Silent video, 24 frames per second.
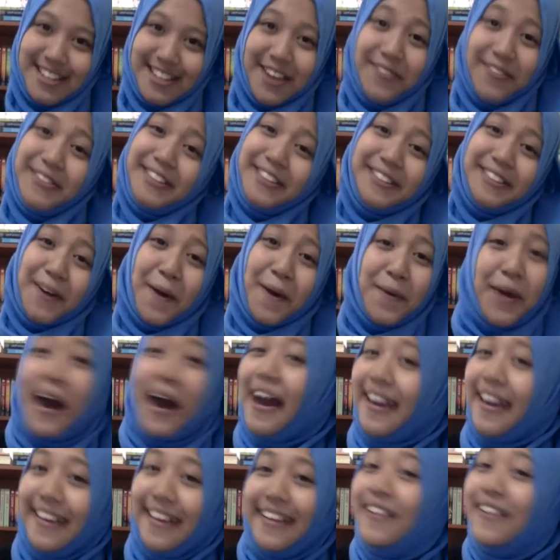every time
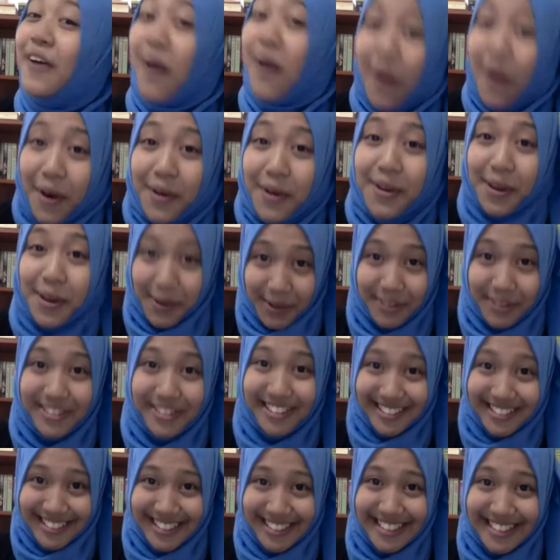I eat Oreo
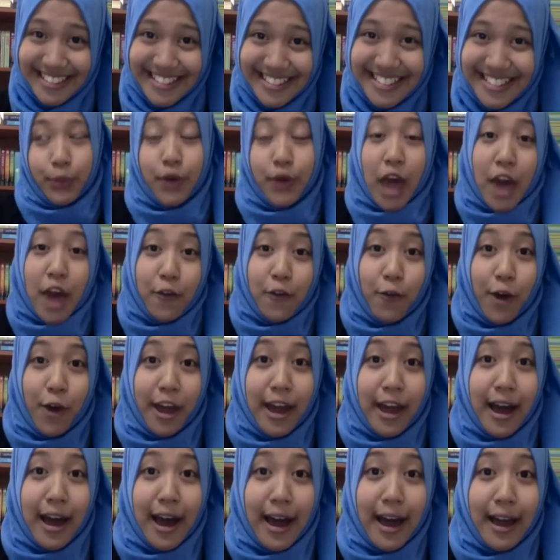after this. F Y
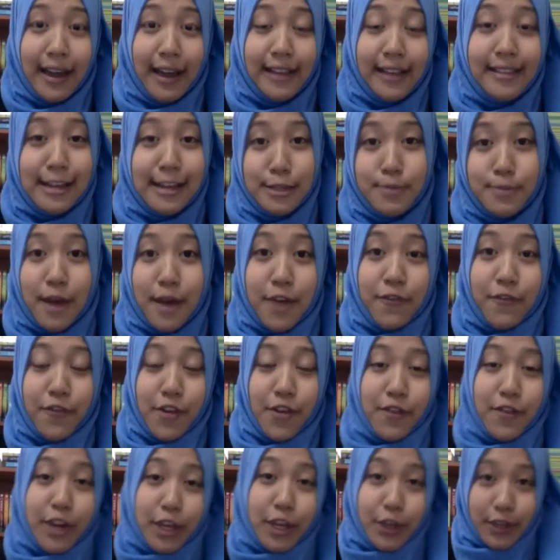I, that's my
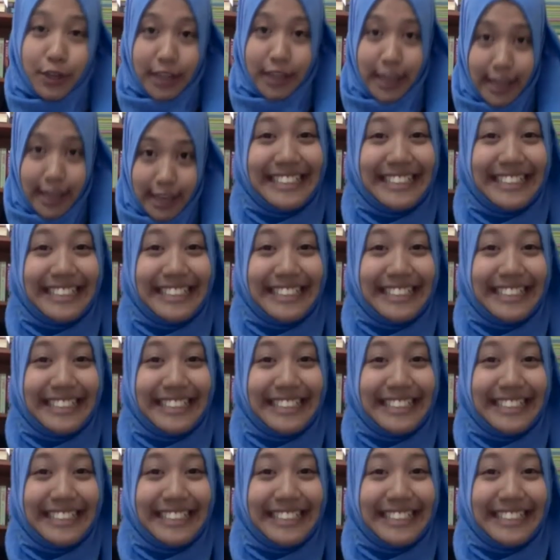favorite cookie.